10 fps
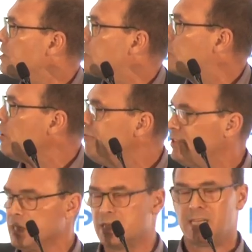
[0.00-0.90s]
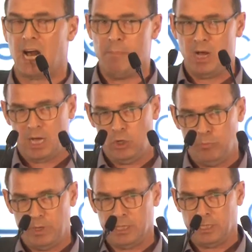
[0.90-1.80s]
the softer gamma
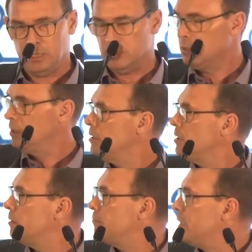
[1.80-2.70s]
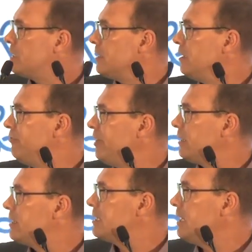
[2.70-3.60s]
alumina, but the
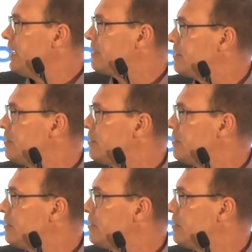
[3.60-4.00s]
effect is less.